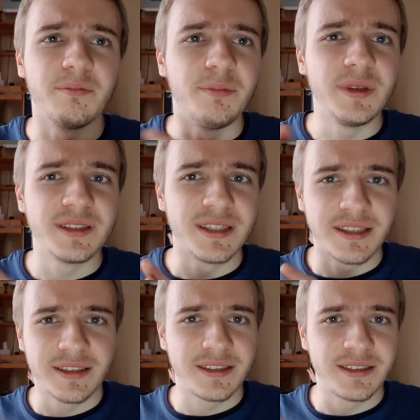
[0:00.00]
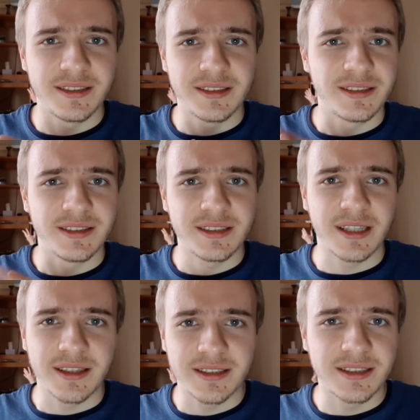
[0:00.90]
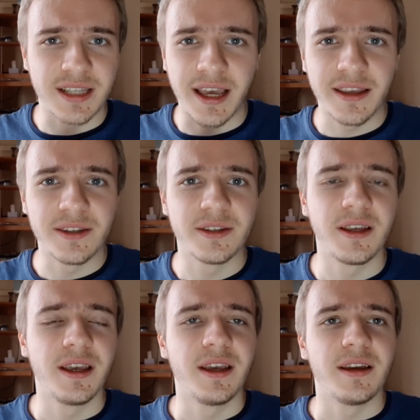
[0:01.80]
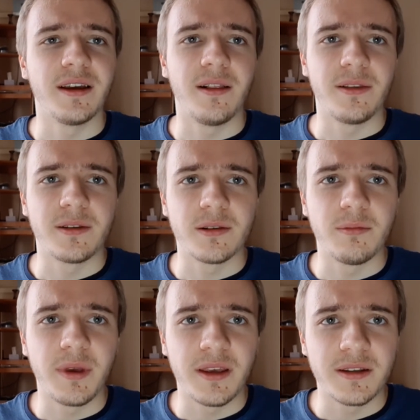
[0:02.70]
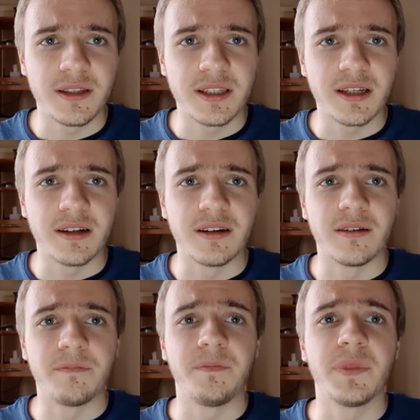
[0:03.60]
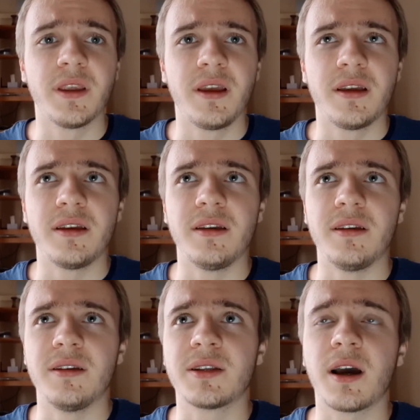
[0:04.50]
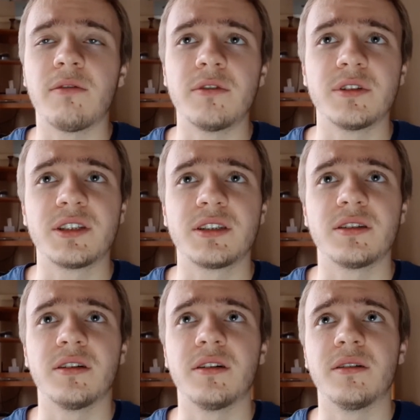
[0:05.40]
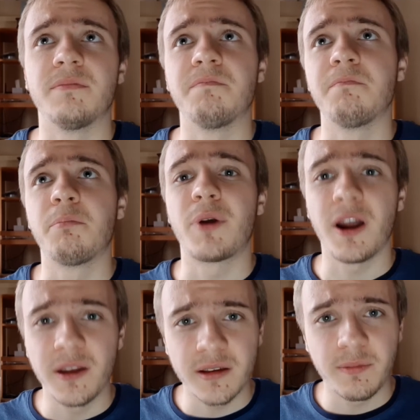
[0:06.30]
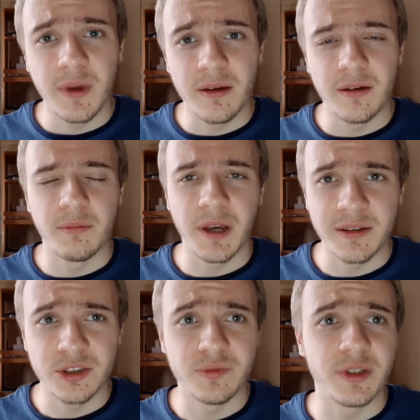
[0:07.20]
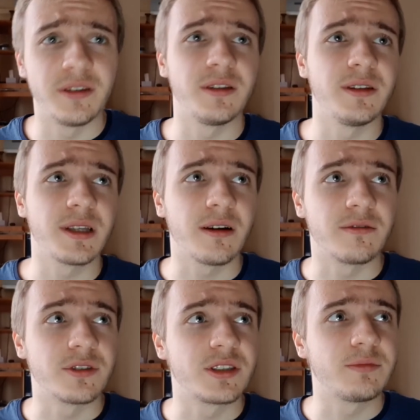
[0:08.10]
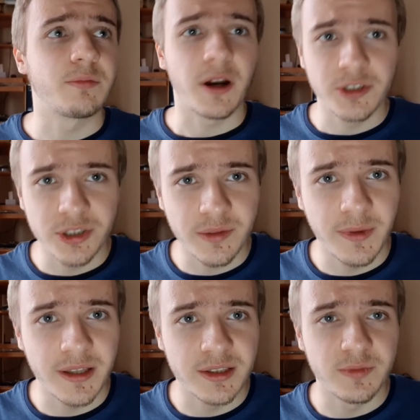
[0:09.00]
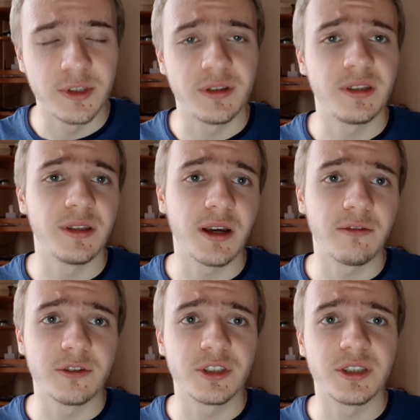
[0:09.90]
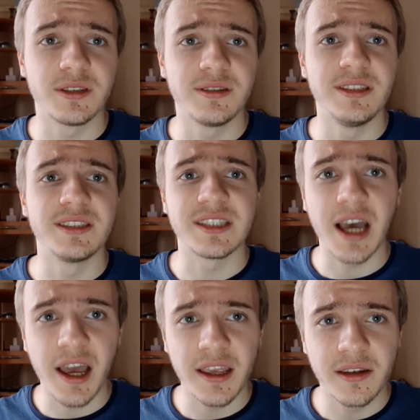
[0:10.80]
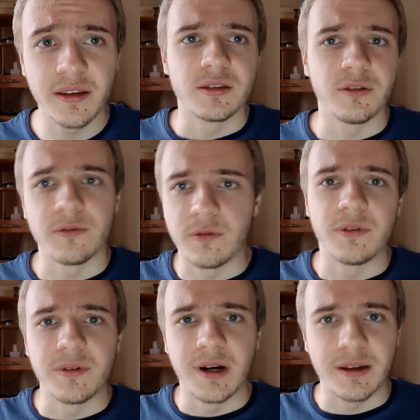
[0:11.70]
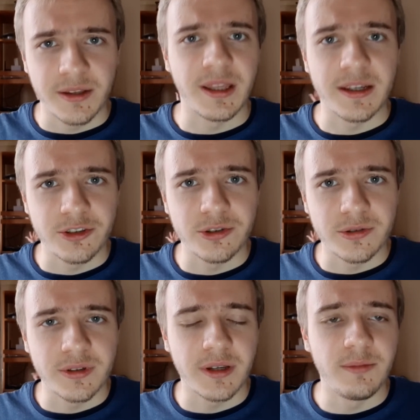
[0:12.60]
business side a little bit. It covers product management, it covers project management, it covers design, software architecture.